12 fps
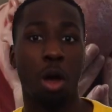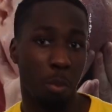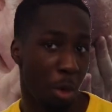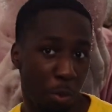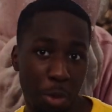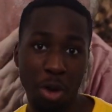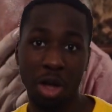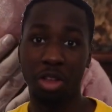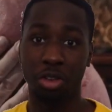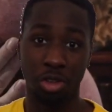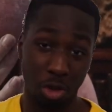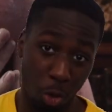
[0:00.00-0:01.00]
Mope around
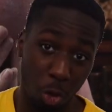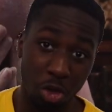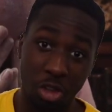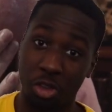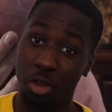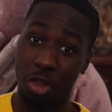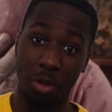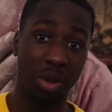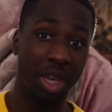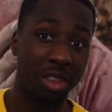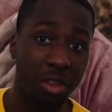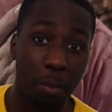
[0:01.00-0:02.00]
as your organs slowly
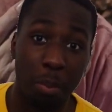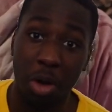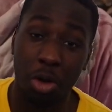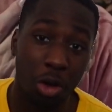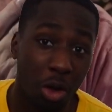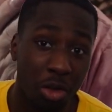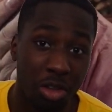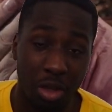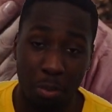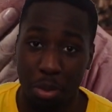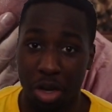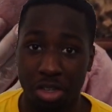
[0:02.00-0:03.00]
begin to buckle under
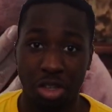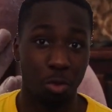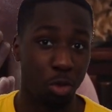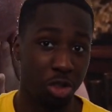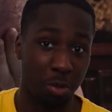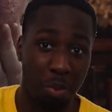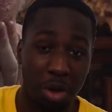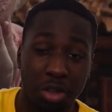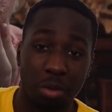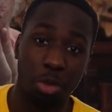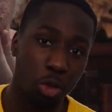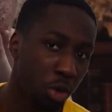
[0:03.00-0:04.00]
the pressure which you put
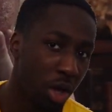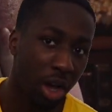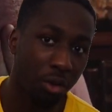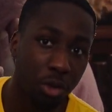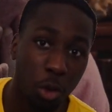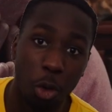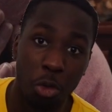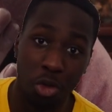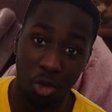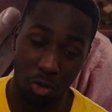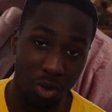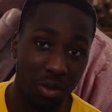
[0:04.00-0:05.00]
them through after all
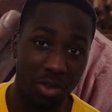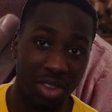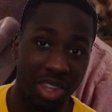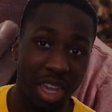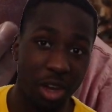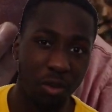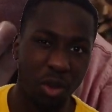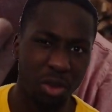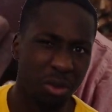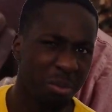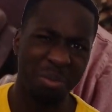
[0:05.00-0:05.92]
those waves and takeovers?